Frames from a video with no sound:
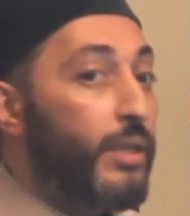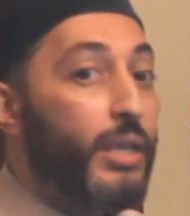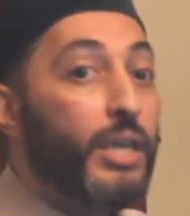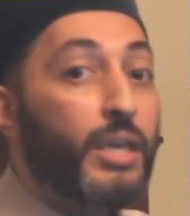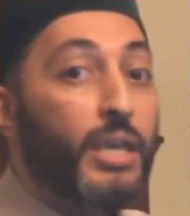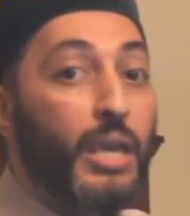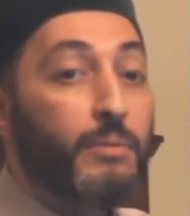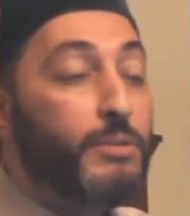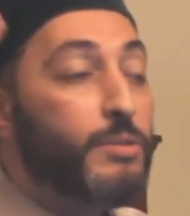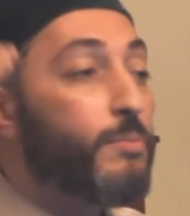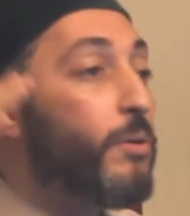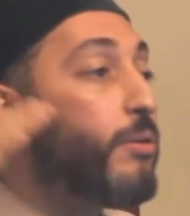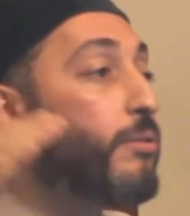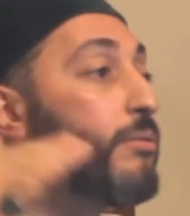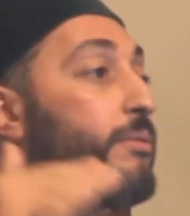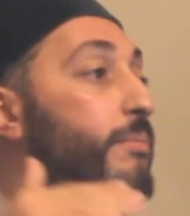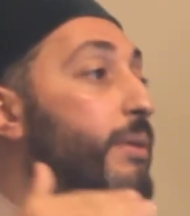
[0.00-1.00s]
He came,
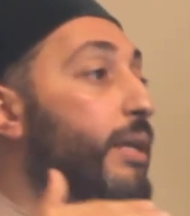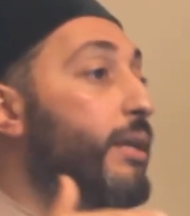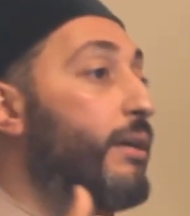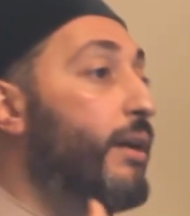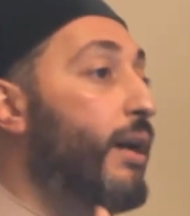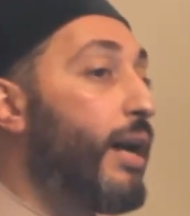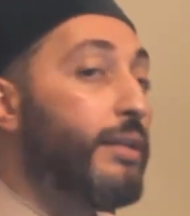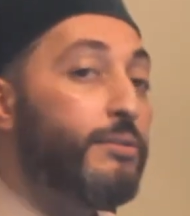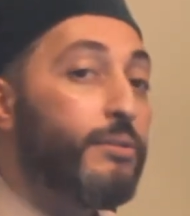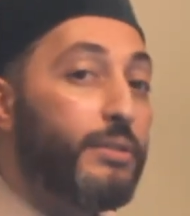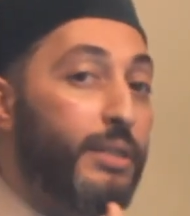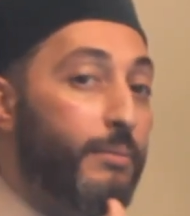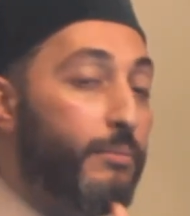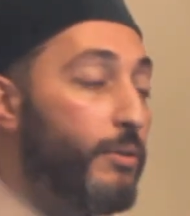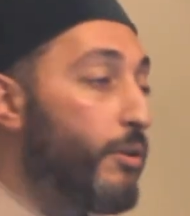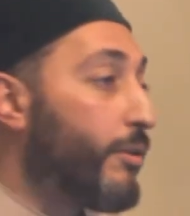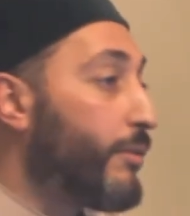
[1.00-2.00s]
spoke with me. I told
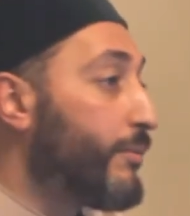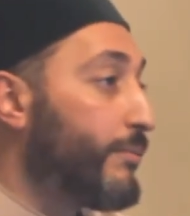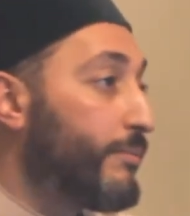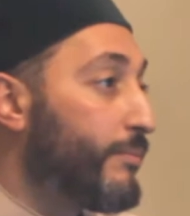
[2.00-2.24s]
him no.